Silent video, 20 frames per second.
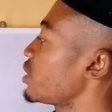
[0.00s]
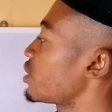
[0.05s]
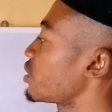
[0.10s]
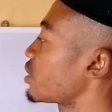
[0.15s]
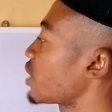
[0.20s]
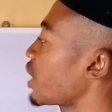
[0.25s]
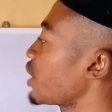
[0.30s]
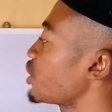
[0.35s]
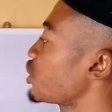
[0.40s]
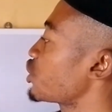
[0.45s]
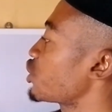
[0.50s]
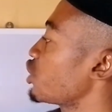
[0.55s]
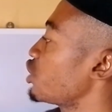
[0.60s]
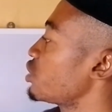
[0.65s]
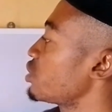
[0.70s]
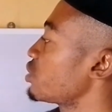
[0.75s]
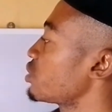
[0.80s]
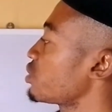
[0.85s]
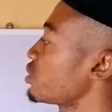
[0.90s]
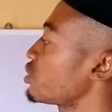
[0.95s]

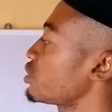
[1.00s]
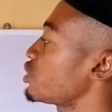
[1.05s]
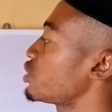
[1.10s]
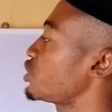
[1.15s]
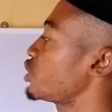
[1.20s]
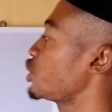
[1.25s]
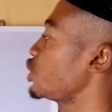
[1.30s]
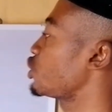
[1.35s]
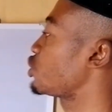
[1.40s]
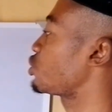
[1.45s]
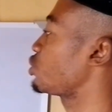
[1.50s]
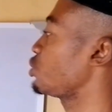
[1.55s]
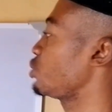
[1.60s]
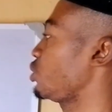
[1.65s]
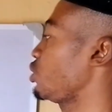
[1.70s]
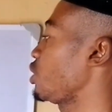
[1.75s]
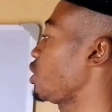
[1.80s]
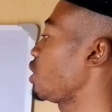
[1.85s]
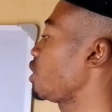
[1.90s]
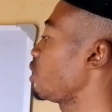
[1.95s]
tension T2
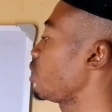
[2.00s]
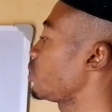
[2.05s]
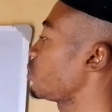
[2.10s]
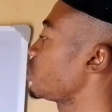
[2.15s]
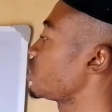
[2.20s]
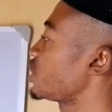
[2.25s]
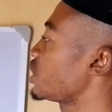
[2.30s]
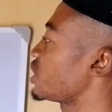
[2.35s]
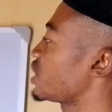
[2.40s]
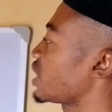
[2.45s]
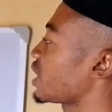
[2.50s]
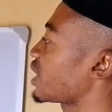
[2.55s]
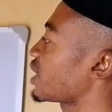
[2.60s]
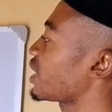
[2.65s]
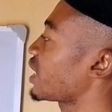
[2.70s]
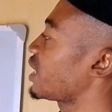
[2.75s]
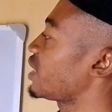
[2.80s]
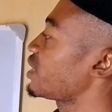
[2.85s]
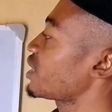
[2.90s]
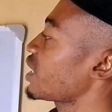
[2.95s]
which is
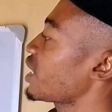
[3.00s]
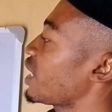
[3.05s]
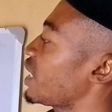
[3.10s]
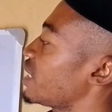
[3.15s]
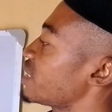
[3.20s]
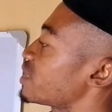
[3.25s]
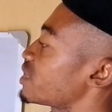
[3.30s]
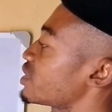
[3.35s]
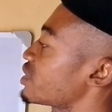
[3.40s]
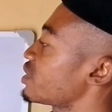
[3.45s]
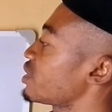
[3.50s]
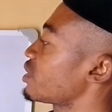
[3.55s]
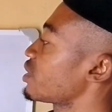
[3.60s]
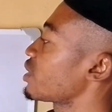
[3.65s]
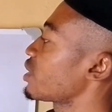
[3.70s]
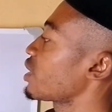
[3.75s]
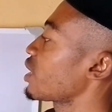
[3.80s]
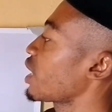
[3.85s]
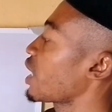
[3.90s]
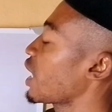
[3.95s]
inclined at
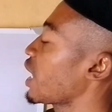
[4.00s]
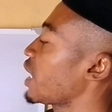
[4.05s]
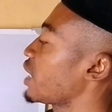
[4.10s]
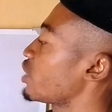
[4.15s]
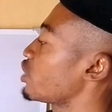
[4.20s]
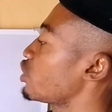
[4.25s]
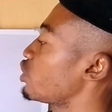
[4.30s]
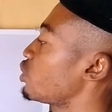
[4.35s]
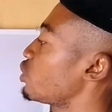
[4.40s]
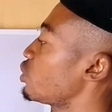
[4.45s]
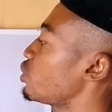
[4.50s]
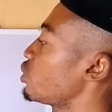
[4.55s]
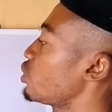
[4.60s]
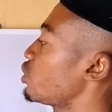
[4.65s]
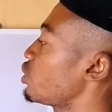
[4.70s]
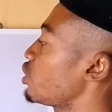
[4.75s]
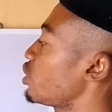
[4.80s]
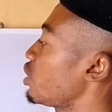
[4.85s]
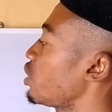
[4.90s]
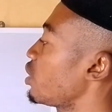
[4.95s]
angle